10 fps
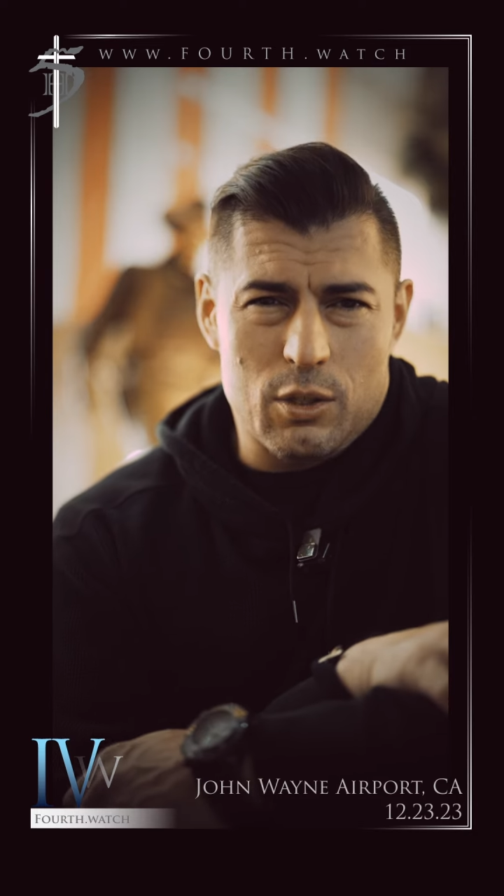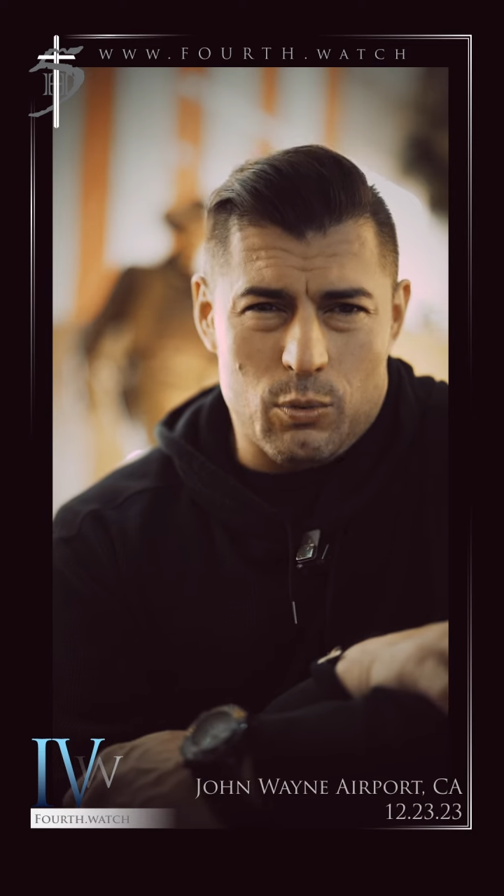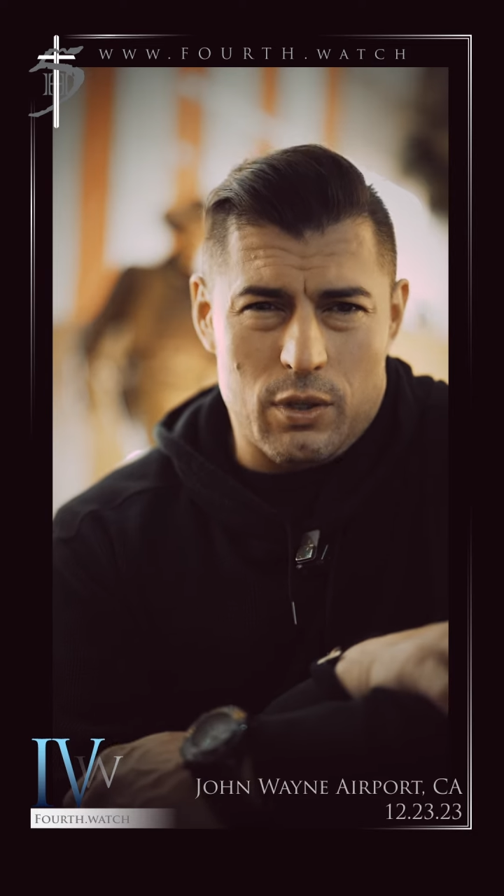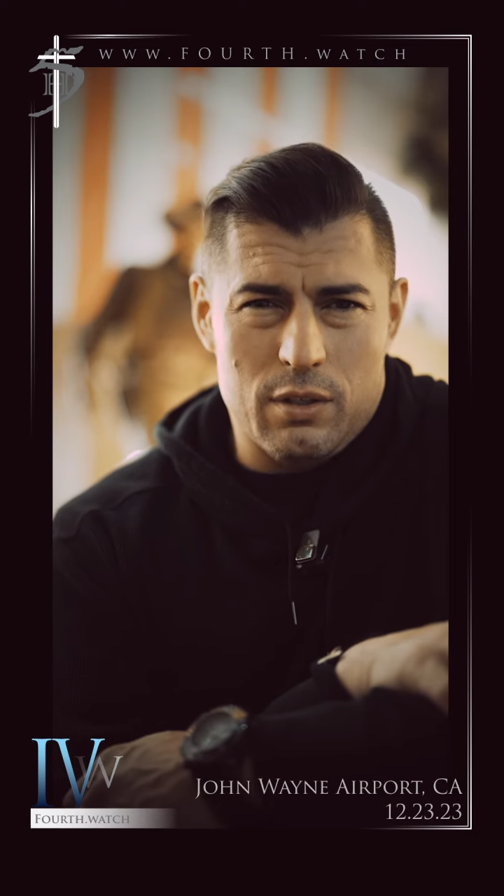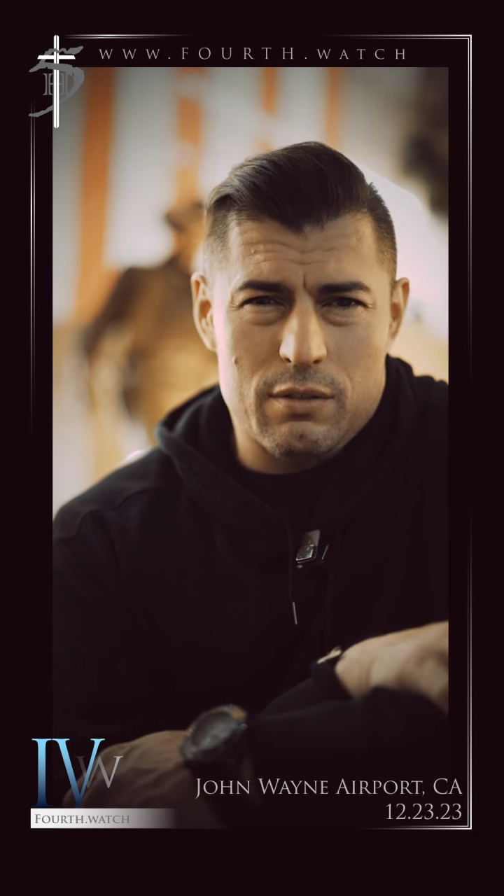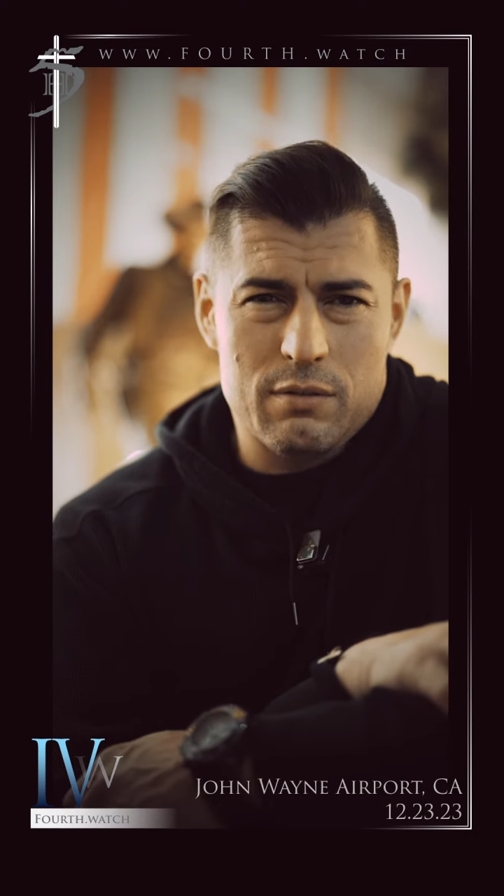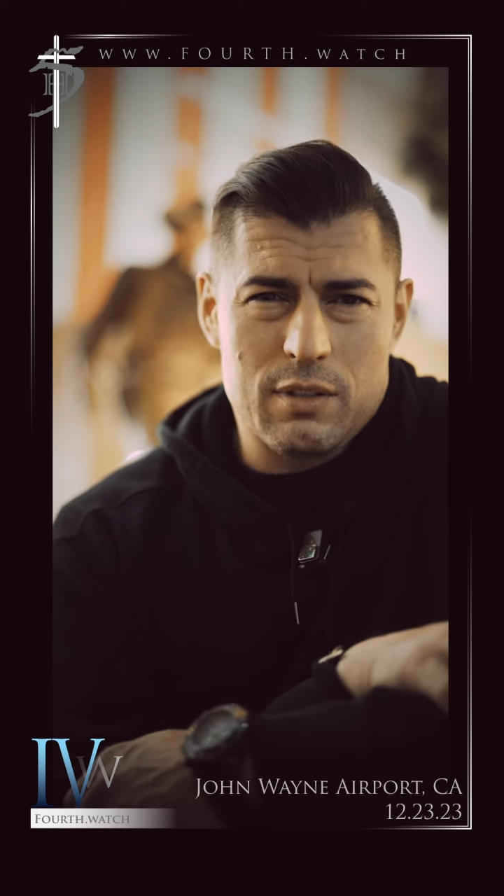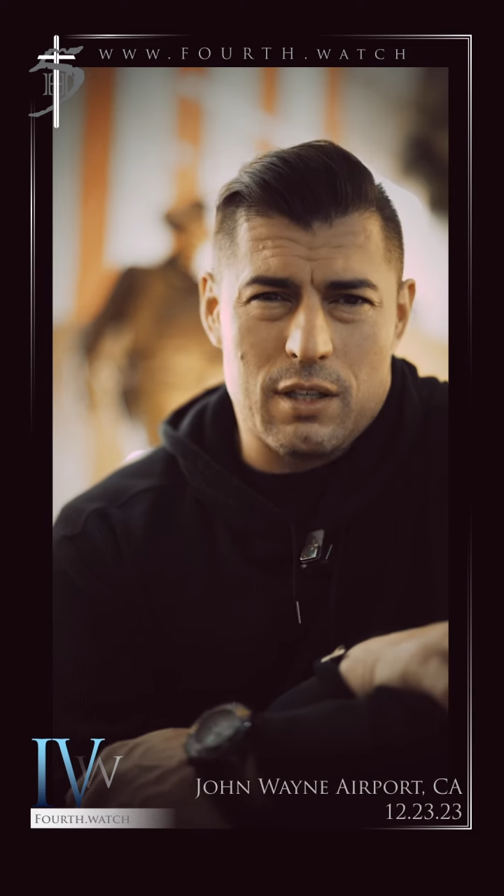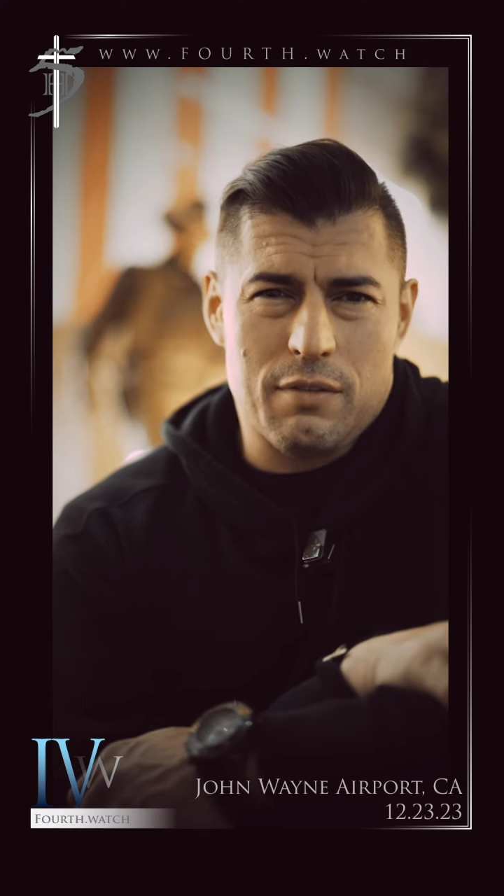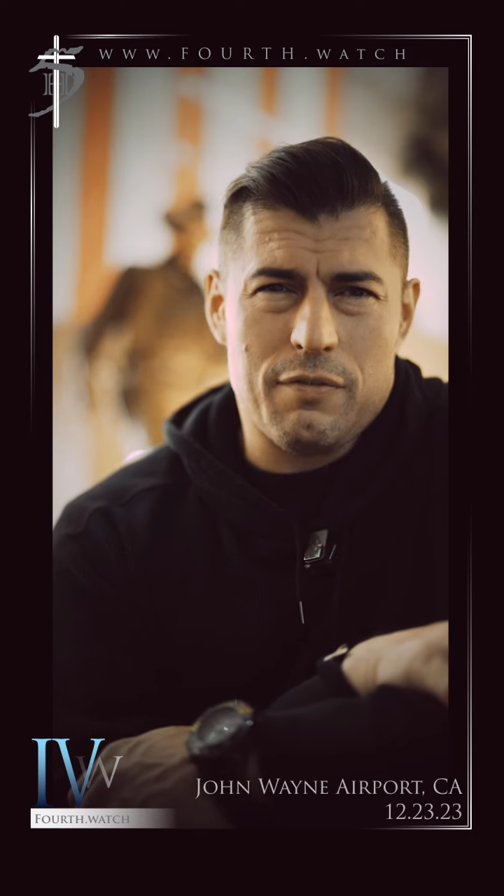the word.
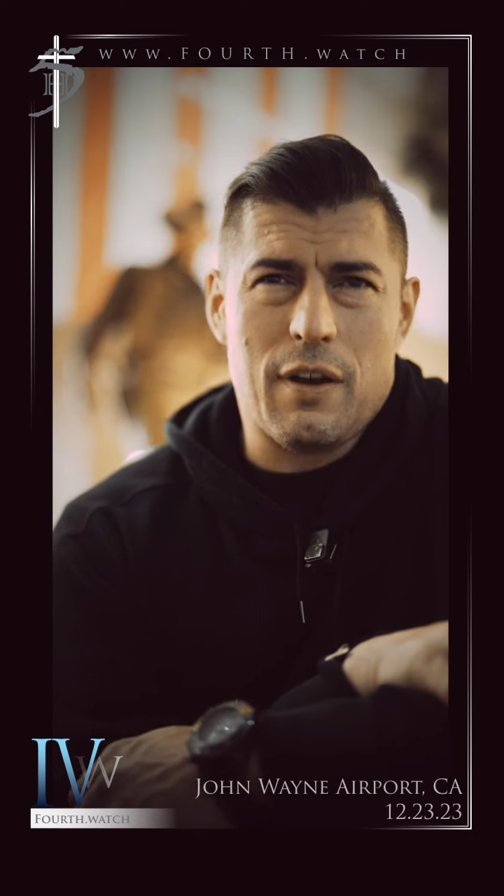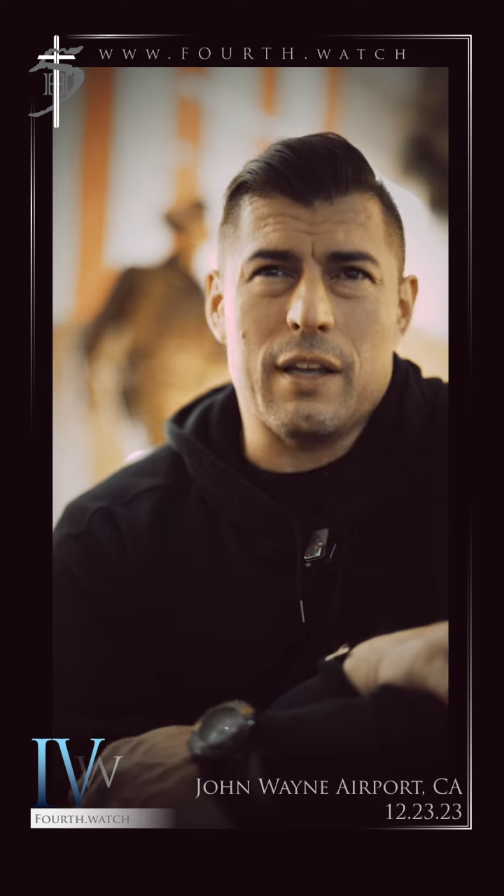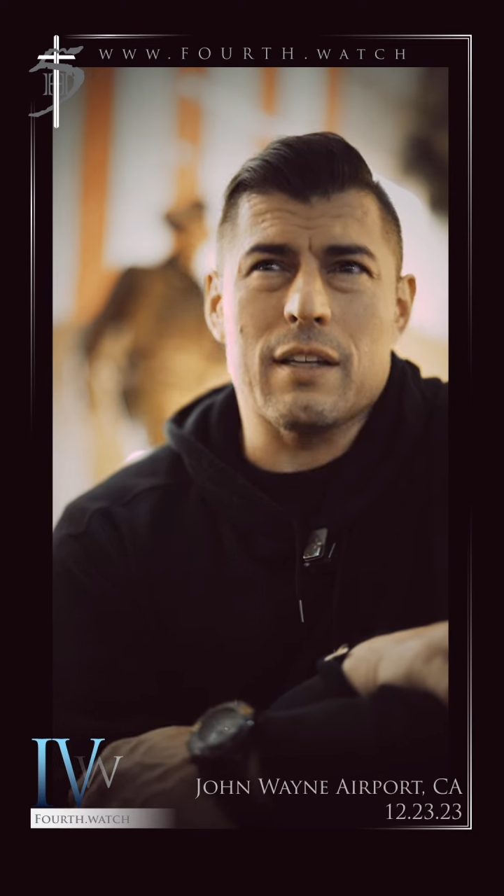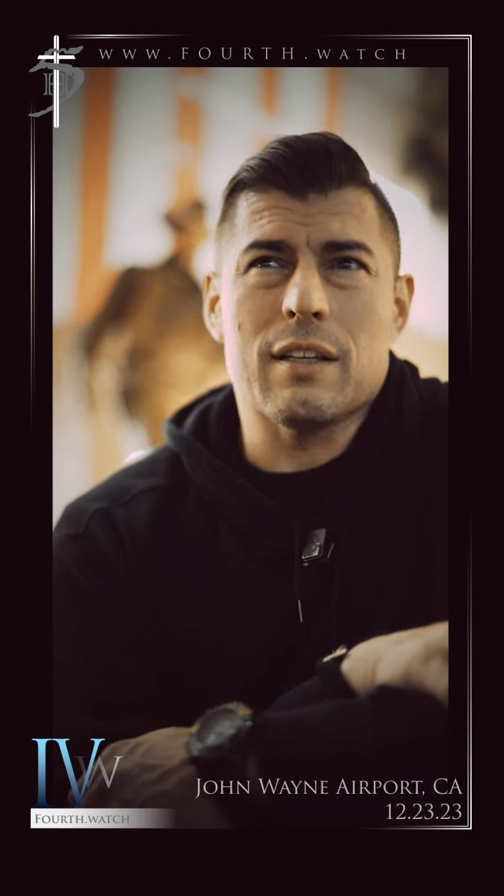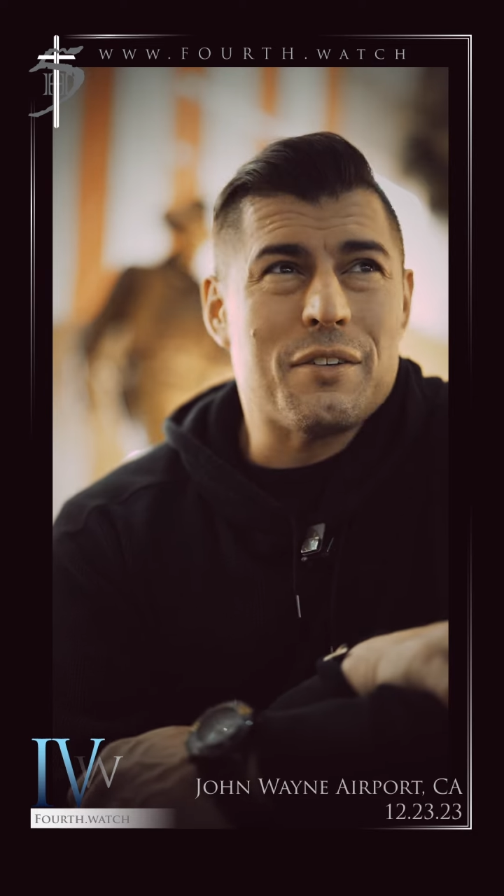Get in the fight.